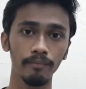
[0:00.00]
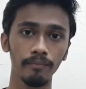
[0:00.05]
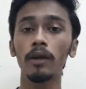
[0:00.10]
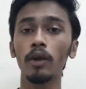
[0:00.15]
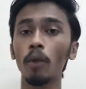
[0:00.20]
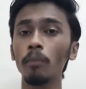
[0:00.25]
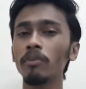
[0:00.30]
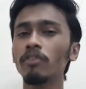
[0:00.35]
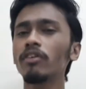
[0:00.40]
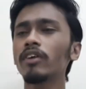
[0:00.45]

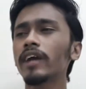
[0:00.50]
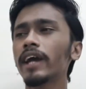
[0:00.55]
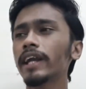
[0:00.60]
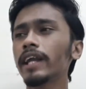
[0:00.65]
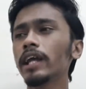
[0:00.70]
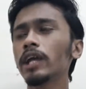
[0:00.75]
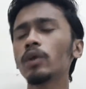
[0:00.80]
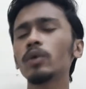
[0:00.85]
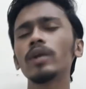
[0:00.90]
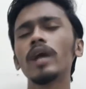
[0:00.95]
Now before
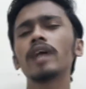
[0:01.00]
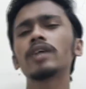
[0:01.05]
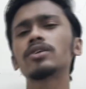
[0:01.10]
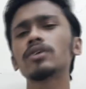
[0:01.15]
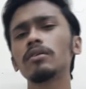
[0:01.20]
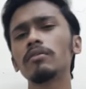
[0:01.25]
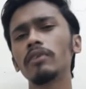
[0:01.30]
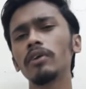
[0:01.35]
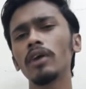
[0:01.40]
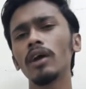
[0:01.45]
getting into the
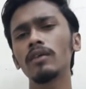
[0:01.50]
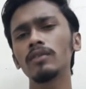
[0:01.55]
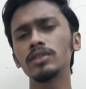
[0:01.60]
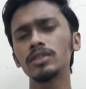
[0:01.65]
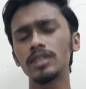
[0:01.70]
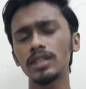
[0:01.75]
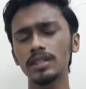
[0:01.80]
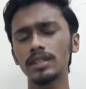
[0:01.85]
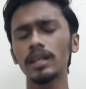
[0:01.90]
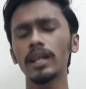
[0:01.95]
actual video, I
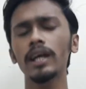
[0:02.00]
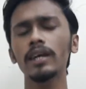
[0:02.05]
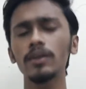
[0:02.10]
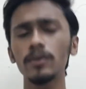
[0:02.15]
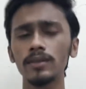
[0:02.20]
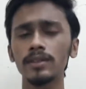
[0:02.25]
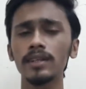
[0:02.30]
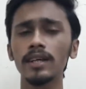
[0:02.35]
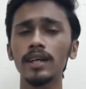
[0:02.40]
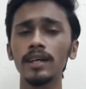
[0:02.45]
would just like
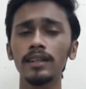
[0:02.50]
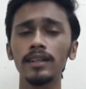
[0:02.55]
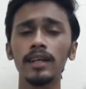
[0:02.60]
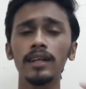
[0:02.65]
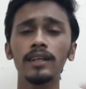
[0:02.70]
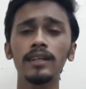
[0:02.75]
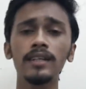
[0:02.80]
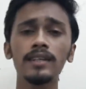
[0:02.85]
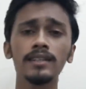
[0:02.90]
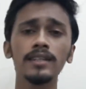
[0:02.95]
to say
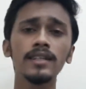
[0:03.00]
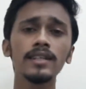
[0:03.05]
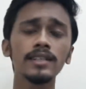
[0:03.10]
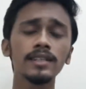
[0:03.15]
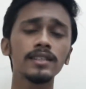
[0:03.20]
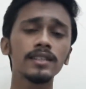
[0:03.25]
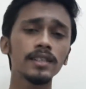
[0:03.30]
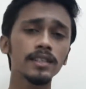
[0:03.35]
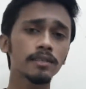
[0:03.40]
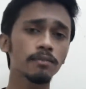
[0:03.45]
that this
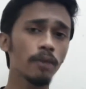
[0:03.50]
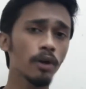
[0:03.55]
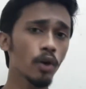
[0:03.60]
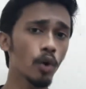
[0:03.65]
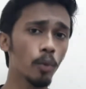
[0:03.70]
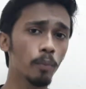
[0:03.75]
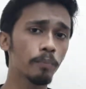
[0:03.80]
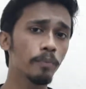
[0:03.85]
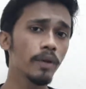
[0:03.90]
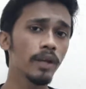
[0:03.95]
is just my
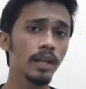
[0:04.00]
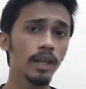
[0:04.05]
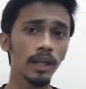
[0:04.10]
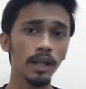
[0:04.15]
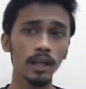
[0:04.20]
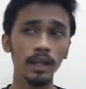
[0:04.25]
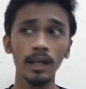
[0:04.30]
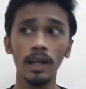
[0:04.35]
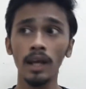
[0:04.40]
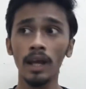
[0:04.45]

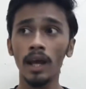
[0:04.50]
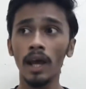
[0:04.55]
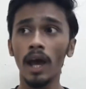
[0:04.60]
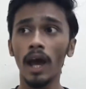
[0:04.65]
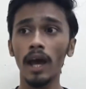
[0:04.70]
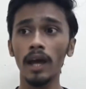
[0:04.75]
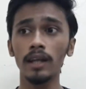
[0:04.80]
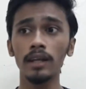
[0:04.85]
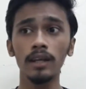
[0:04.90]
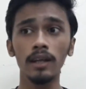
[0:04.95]
opinion,
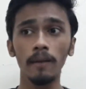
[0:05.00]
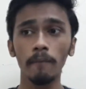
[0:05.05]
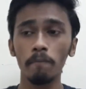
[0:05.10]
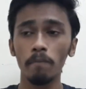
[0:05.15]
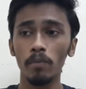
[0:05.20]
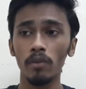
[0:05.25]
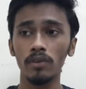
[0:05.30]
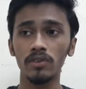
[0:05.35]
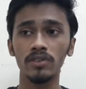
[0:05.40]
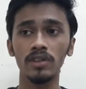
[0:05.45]
and
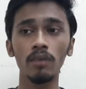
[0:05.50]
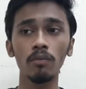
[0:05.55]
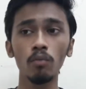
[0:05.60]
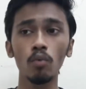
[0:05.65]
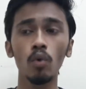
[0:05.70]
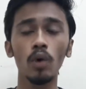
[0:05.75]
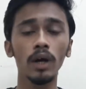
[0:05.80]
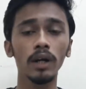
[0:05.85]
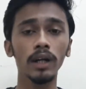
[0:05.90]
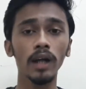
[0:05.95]

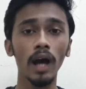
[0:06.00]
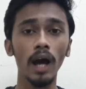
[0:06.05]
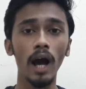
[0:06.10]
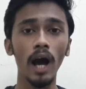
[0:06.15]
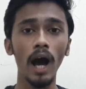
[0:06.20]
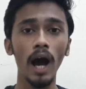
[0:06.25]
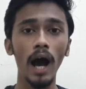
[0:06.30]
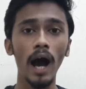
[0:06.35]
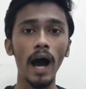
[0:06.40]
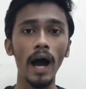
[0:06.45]
somewhat
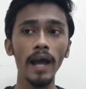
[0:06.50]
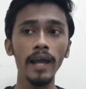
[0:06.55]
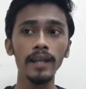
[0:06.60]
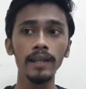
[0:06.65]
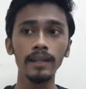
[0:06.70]
I